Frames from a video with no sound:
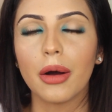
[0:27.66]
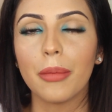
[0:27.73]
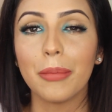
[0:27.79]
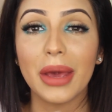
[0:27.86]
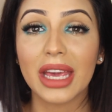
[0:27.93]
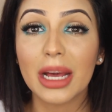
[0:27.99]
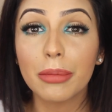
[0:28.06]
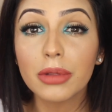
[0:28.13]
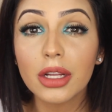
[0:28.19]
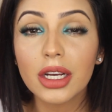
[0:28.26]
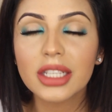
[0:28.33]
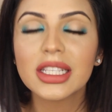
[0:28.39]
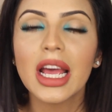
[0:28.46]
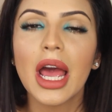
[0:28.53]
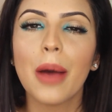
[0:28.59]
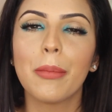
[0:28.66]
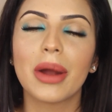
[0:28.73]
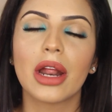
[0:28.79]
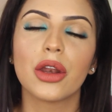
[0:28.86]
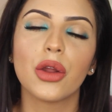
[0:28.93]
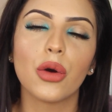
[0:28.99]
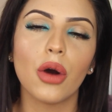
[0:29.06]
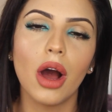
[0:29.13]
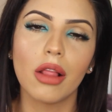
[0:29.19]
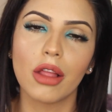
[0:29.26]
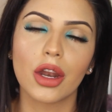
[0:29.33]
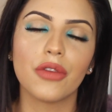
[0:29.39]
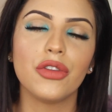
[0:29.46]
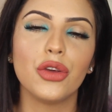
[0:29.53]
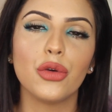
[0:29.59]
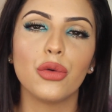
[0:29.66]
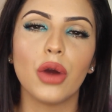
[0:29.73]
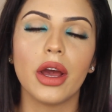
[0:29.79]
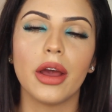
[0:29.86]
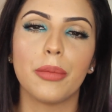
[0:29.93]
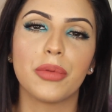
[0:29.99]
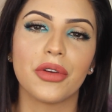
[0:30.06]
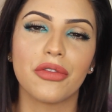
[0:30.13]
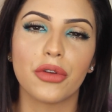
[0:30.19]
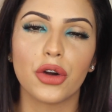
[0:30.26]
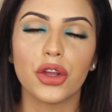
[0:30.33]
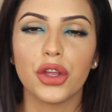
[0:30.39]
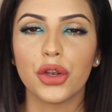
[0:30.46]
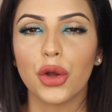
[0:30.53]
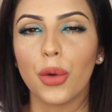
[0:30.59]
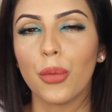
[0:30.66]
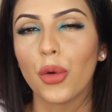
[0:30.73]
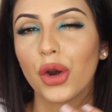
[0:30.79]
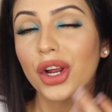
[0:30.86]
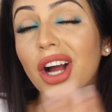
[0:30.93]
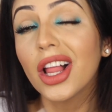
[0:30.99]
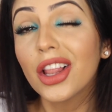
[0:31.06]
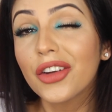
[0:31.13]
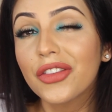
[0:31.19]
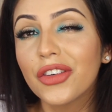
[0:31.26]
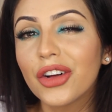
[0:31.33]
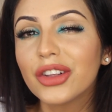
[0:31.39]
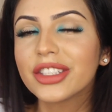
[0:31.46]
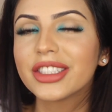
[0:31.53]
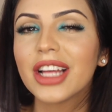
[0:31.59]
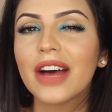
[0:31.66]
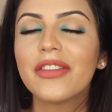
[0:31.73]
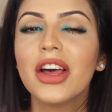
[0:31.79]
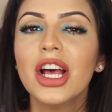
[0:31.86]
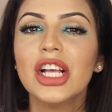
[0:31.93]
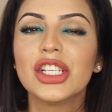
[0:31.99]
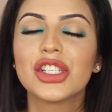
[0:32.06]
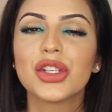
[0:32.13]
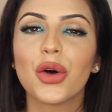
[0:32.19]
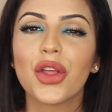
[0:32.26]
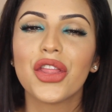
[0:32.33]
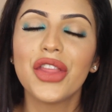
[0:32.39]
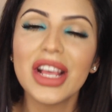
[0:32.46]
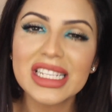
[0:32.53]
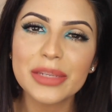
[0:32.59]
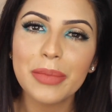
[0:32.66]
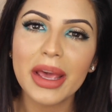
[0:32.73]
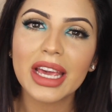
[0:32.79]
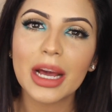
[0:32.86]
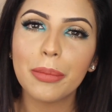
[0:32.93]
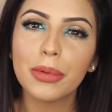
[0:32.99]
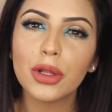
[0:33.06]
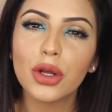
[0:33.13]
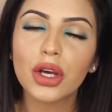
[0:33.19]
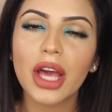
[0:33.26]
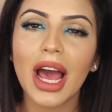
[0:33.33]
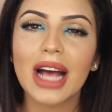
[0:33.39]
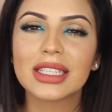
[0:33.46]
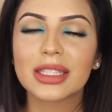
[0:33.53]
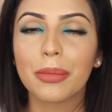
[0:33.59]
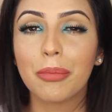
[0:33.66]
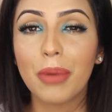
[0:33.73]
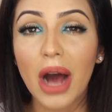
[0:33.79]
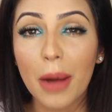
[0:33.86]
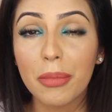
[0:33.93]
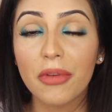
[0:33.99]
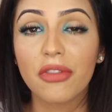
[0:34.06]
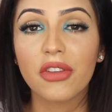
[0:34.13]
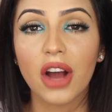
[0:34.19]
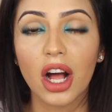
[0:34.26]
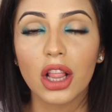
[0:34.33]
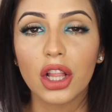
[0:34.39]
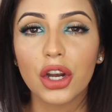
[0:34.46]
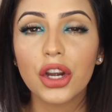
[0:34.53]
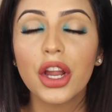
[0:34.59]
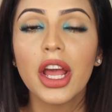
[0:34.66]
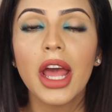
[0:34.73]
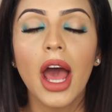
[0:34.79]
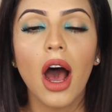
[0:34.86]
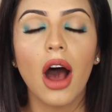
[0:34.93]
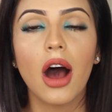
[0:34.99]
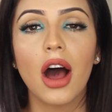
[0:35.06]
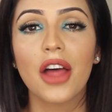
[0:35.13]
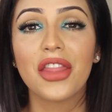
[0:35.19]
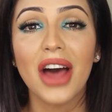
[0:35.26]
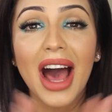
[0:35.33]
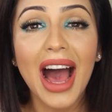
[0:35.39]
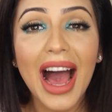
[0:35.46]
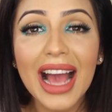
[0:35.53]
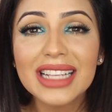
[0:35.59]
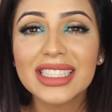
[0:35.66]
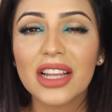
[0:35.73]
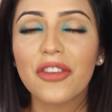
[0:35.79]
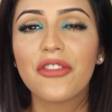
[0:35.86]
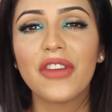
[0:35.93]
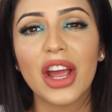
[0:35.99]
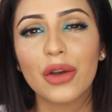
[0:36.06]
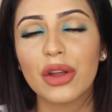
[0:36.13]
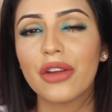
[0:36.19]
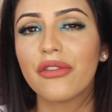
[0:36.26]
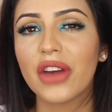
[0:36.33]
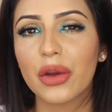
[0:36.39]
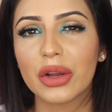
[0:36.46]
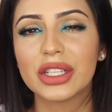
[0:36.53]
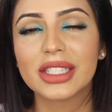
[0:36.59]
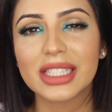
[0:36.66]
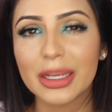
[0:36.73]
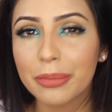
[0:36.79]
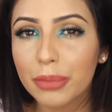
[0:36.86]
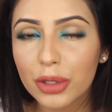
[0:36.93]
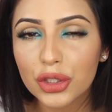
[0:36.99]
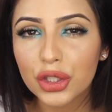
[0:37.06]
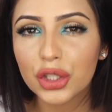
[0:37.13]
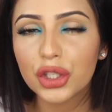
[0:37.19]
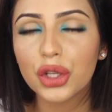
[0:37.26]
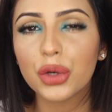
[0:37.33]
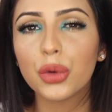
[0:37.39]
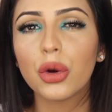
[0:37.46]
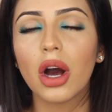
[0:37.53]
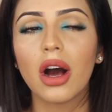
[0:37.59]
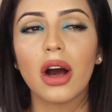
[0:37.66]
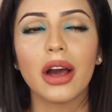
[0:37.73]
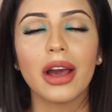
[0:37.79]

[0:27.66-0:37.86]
makeup looks, but I know a lot of you prefer, you know, more colorful stuff. So this makeup look has a pop of color. The eyes are very, very simple to do.